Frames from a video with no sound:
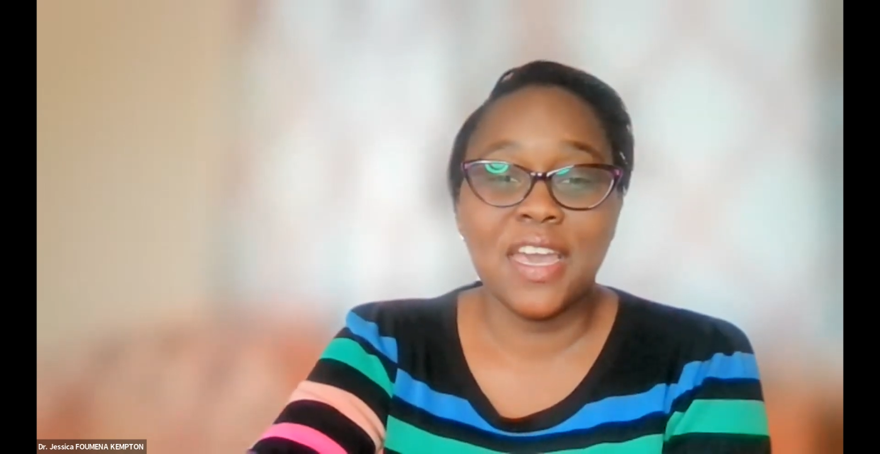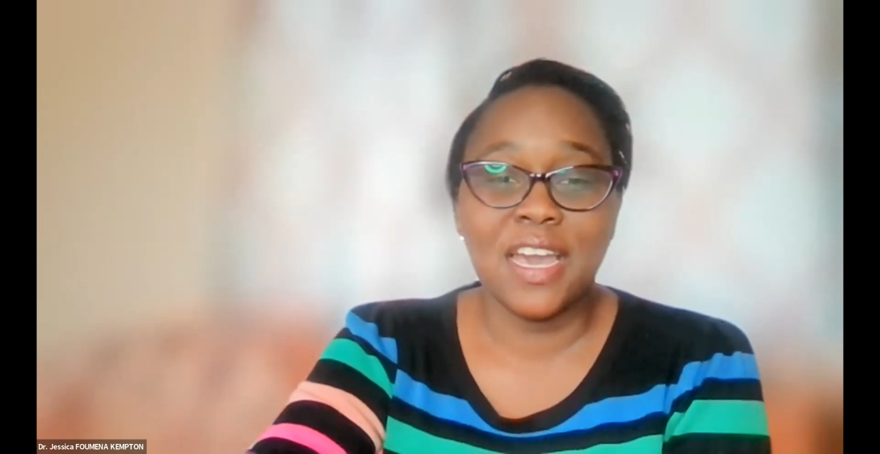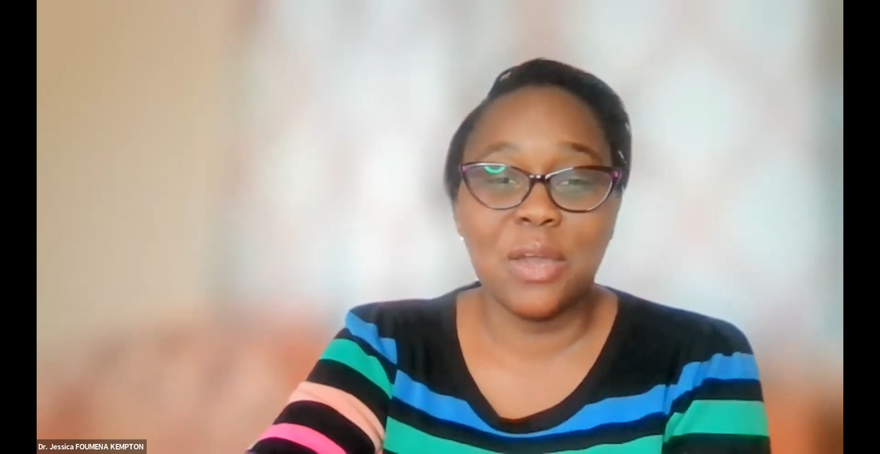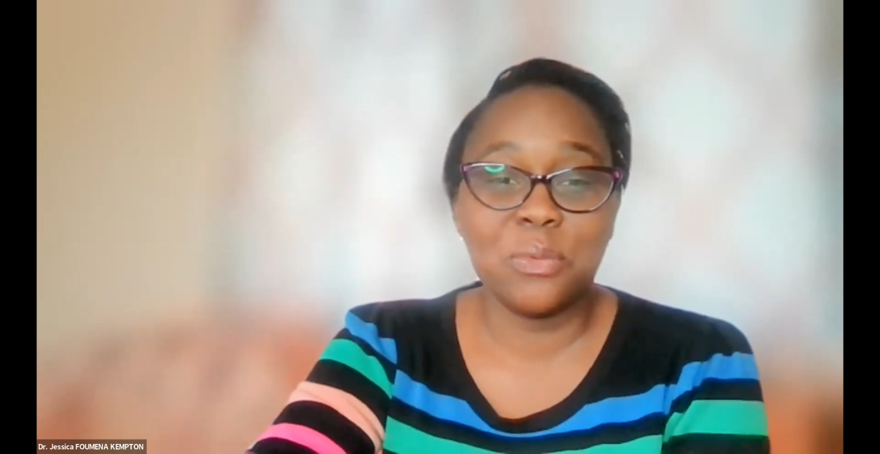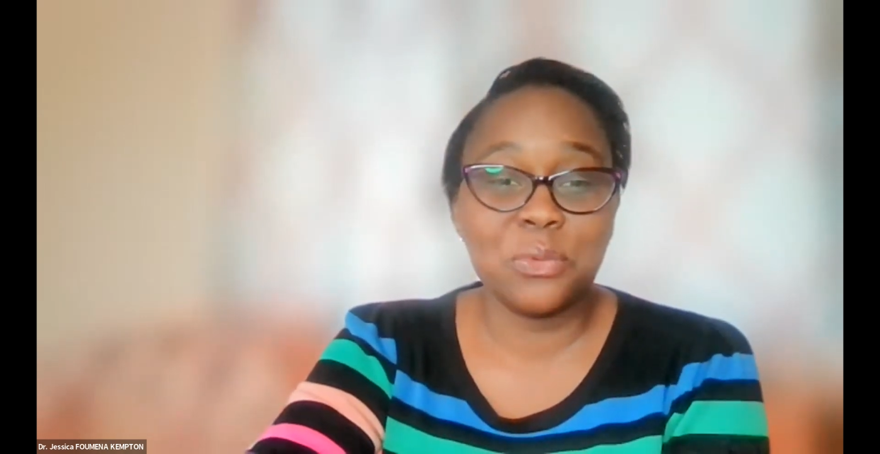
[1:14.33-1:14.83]

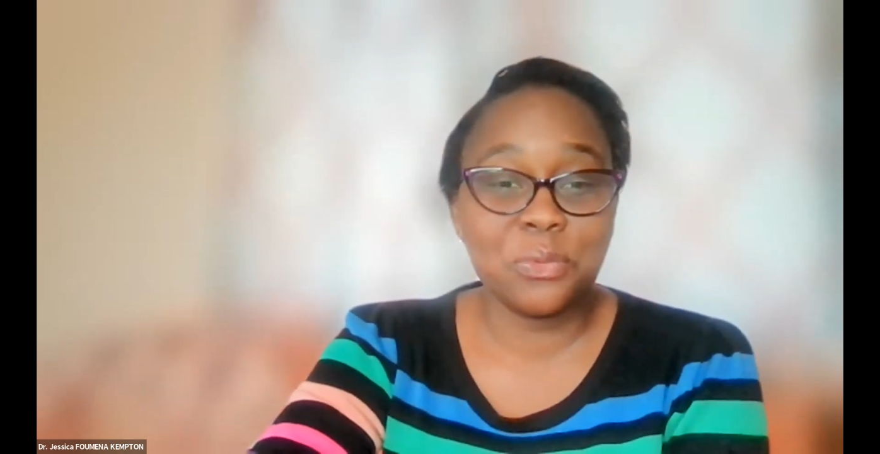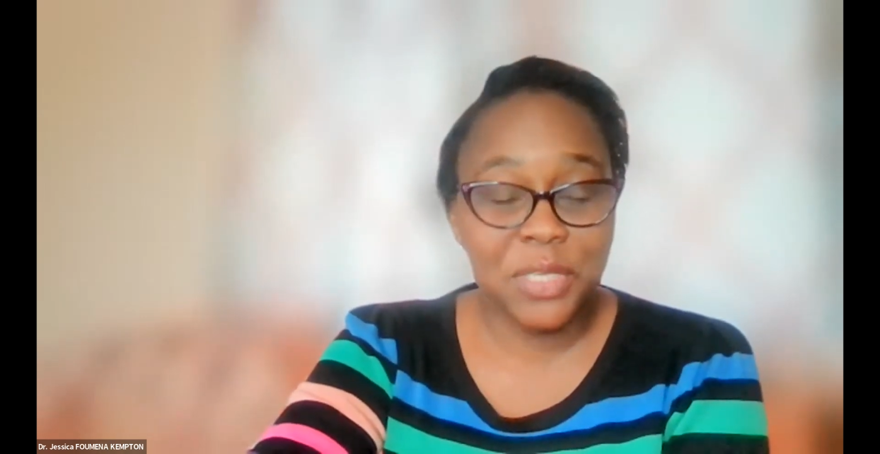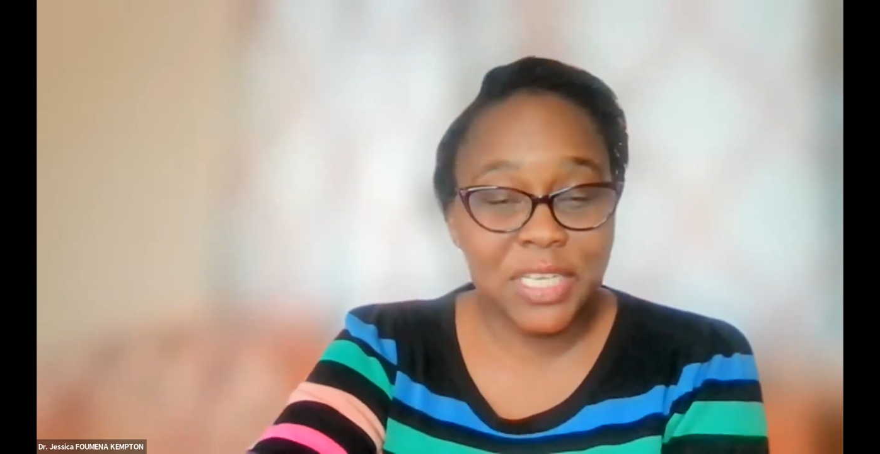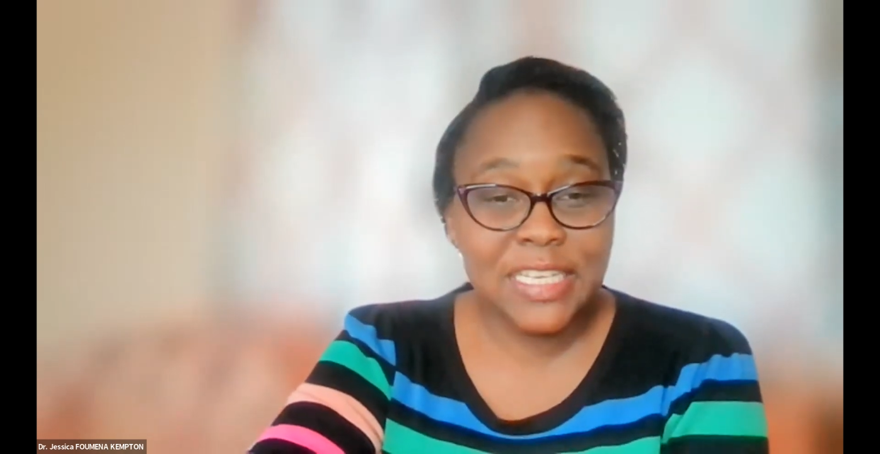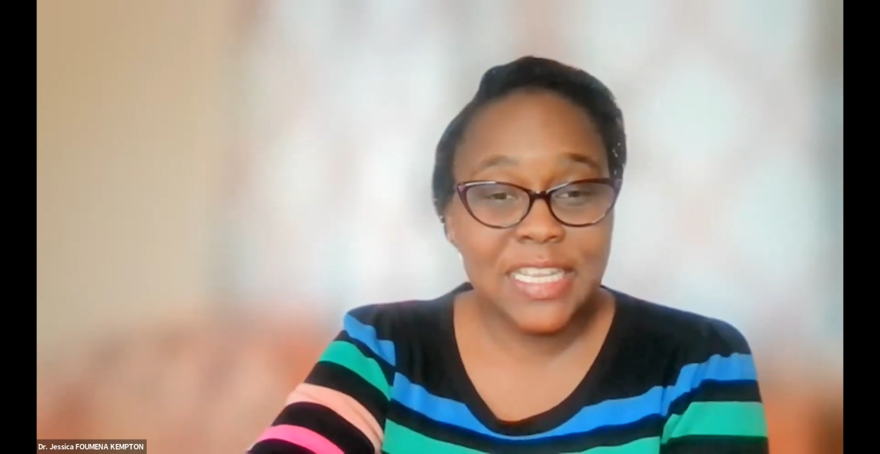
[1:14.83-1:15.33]
I will
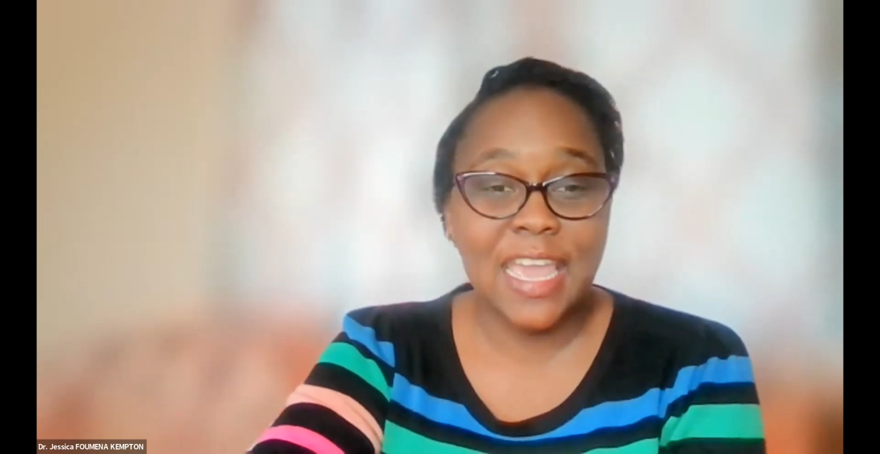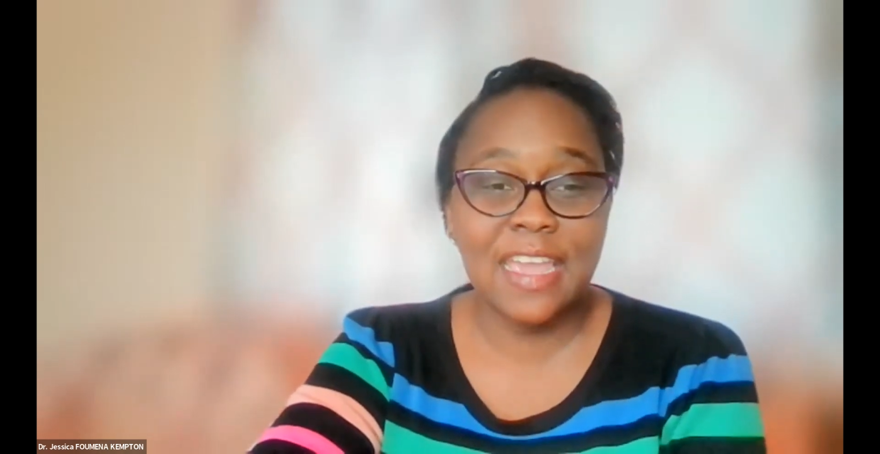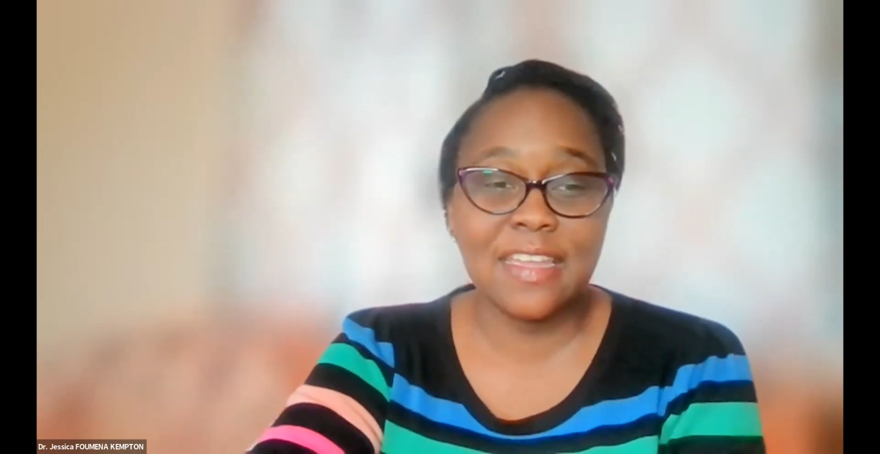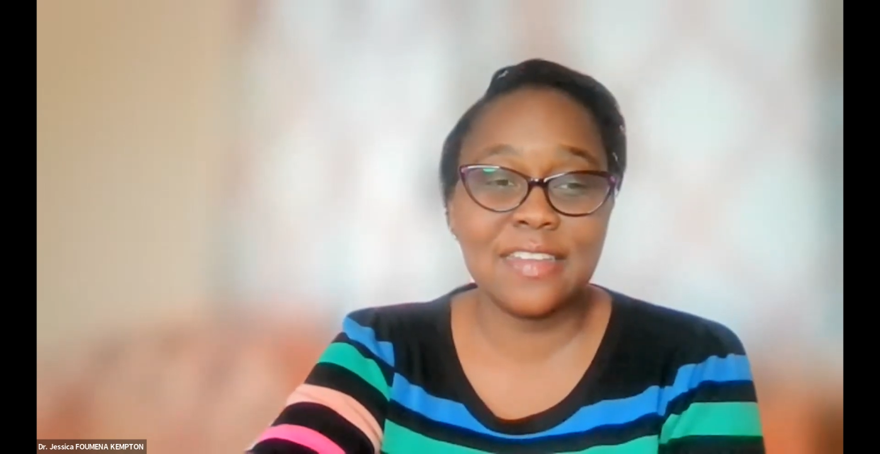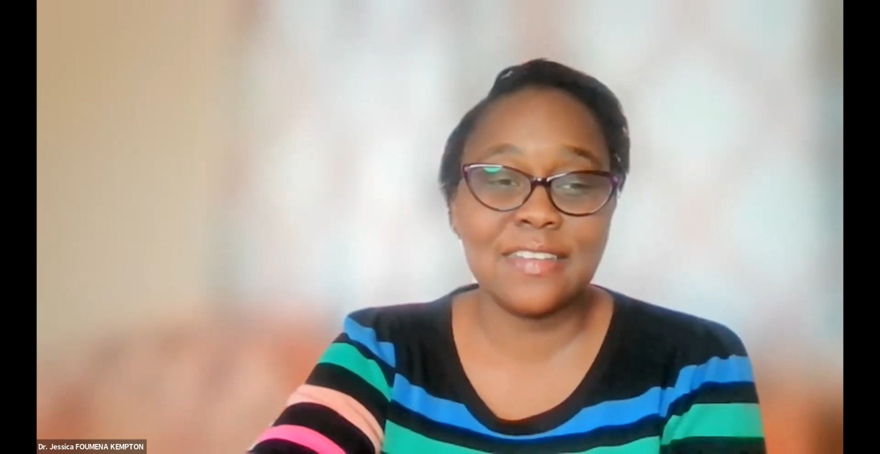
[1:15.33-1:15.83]
read
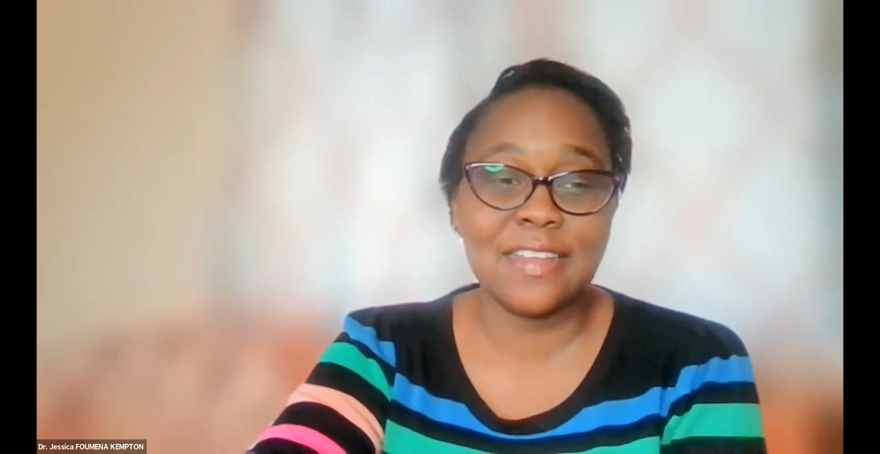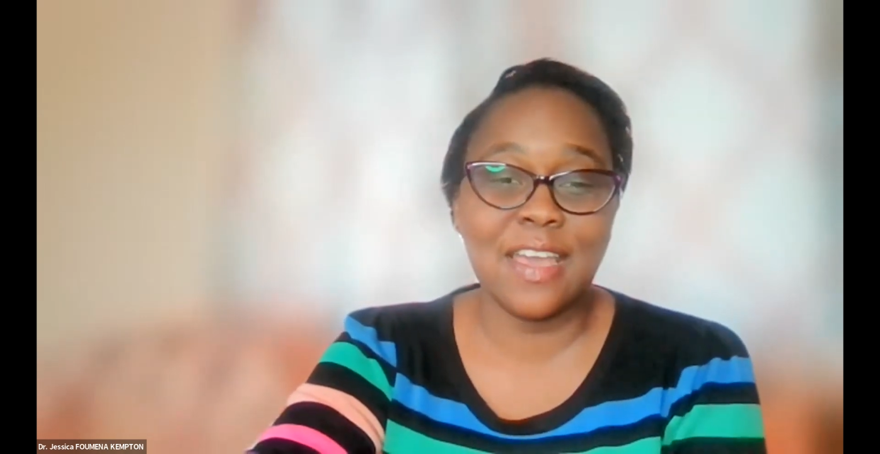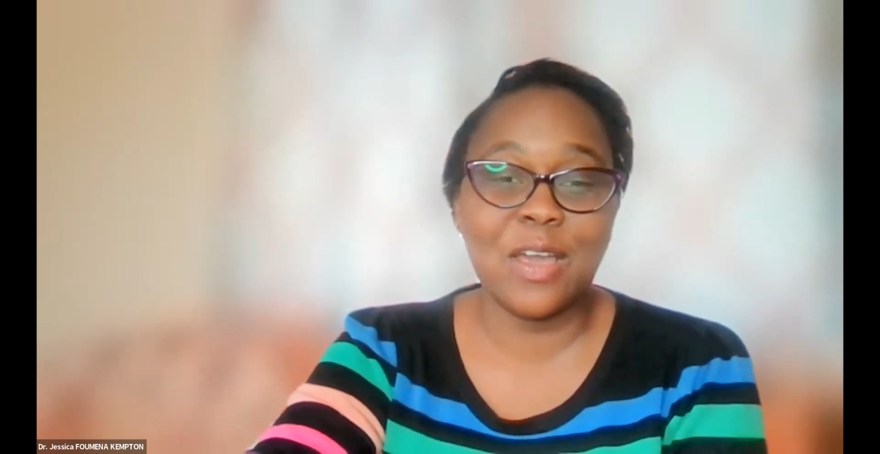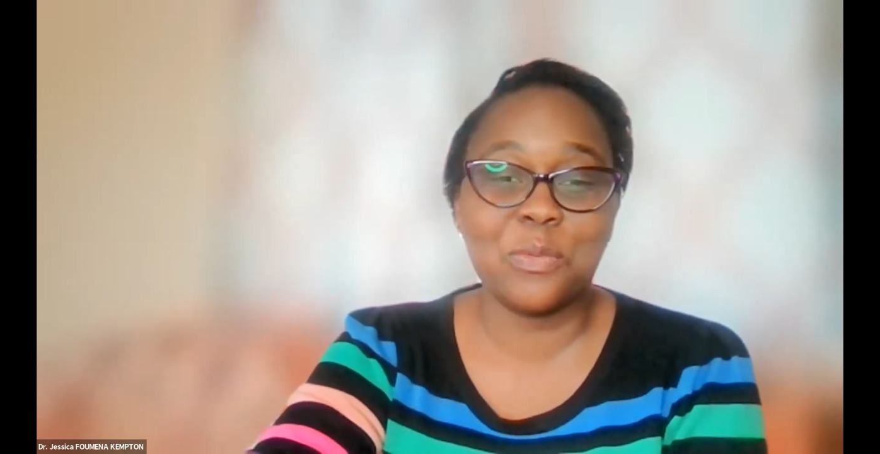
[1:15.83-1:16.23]
and